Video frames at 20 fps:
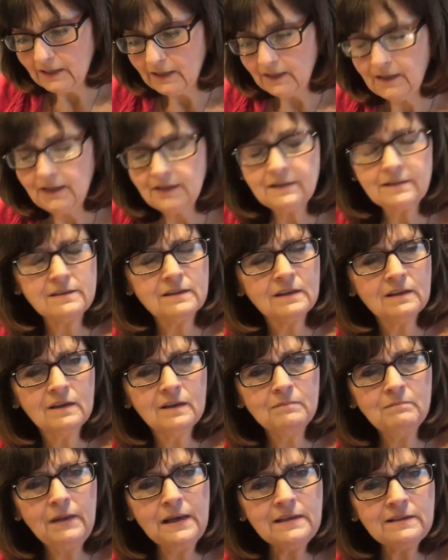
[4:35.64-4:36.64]
it
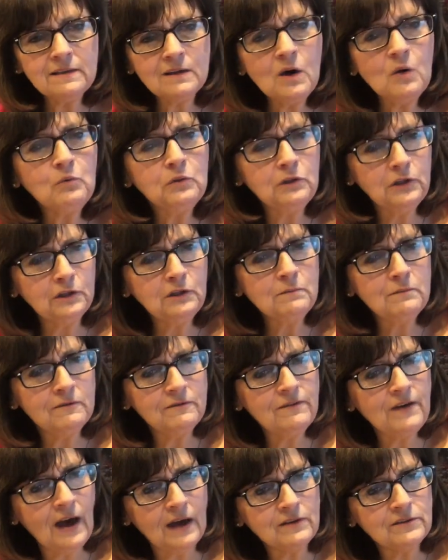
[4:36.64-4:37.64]
makes it go a little bit
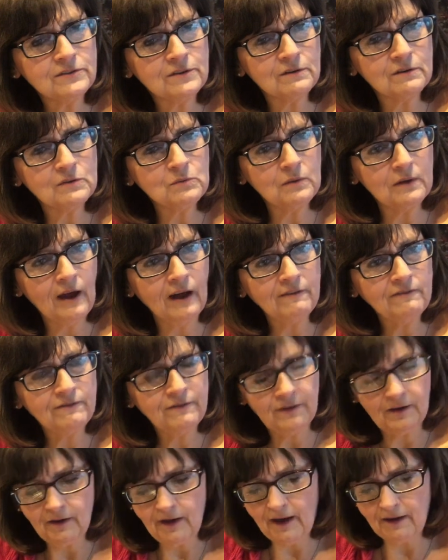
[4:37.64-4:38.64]
faster, is what I
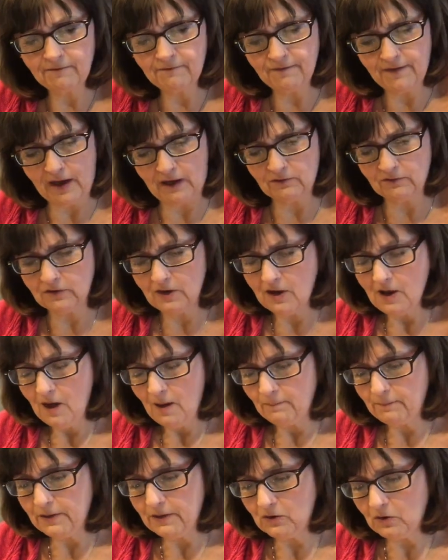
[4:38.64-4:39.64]
have found,
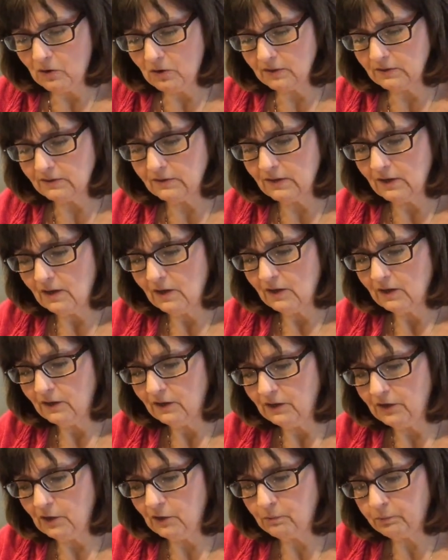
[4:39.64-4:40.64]
because
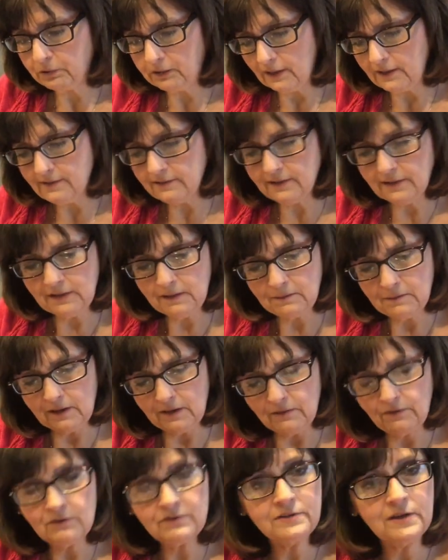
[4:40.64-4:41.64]
you're placing them in
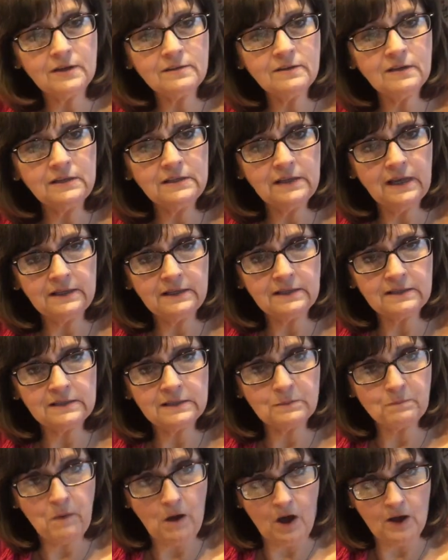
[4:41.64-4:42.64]
their designated
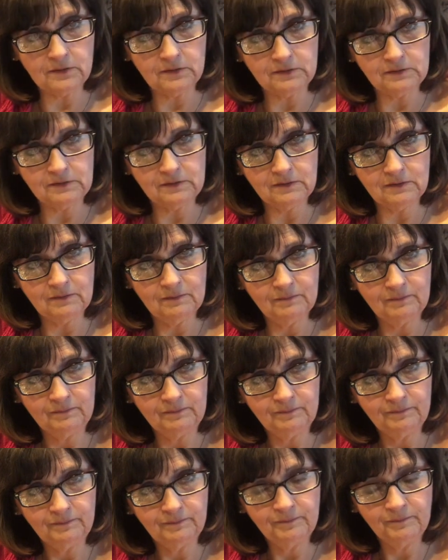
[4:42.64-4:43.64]
spots.
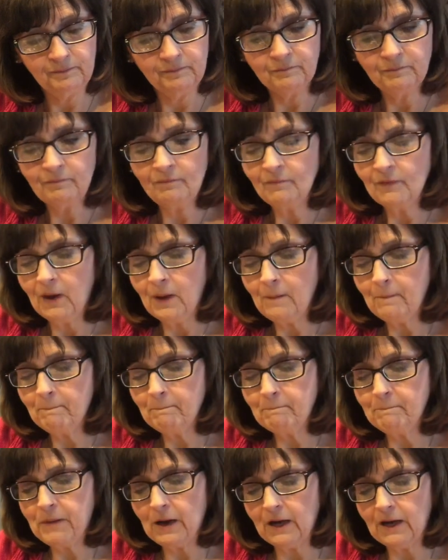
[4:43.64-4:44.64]

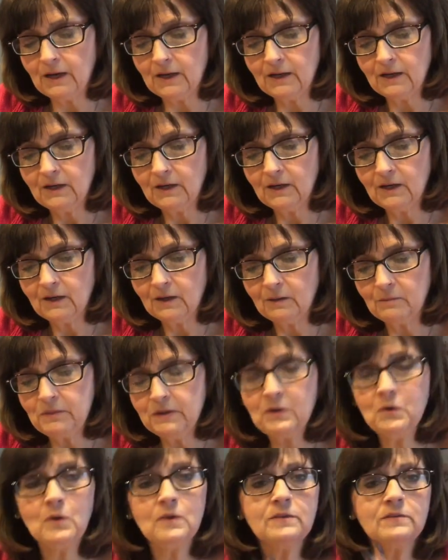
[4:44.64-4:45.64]
But
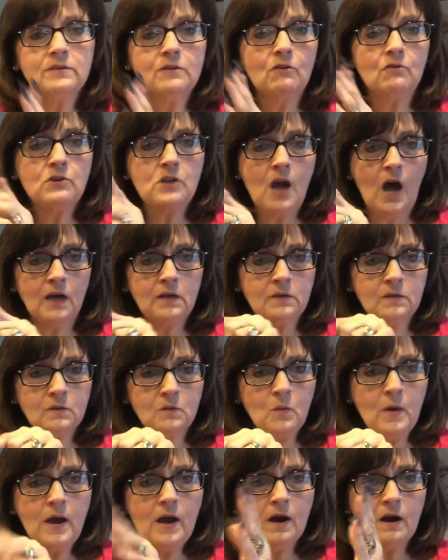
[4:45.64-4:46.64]
because they're not
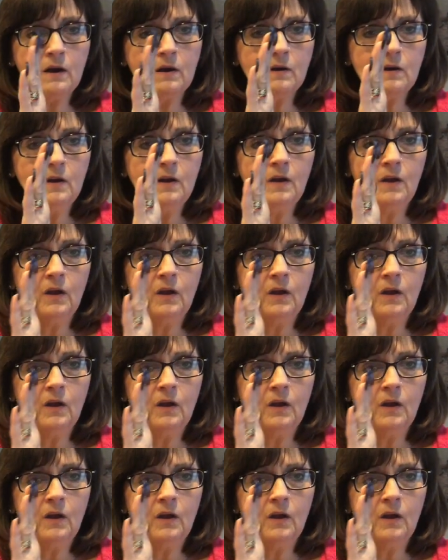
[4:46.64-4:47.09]
square,